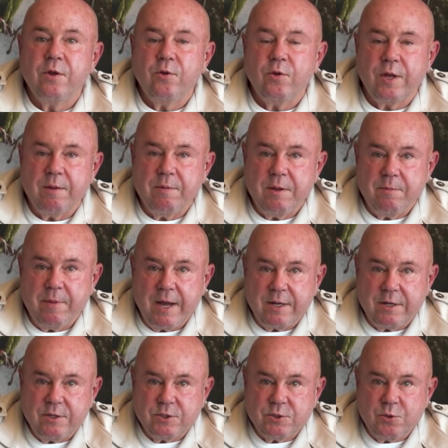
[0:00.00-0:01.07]
to coming back
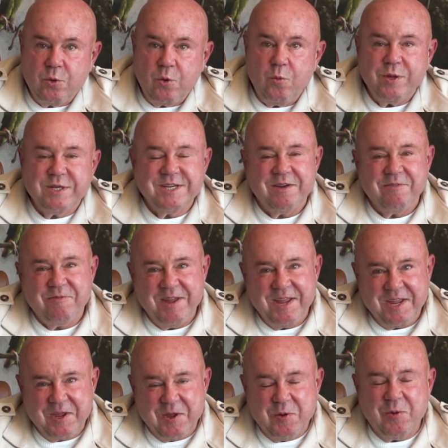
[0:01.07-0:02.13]
to school, which I
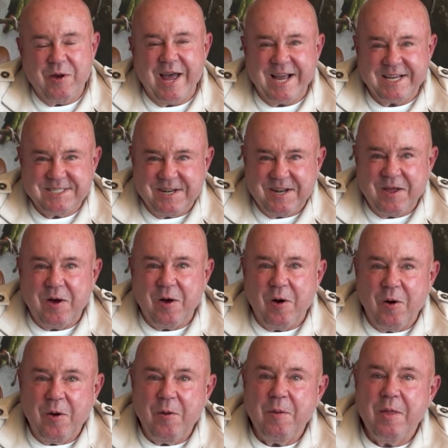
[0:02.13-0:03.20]
think you actually
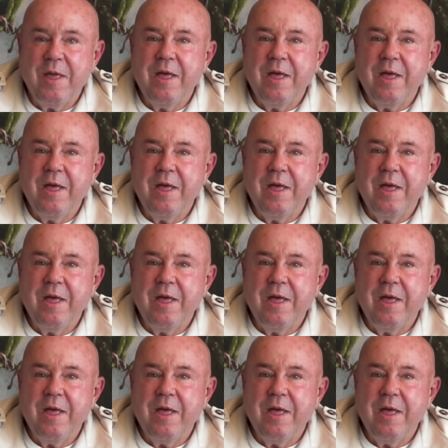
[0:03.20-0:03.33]
are.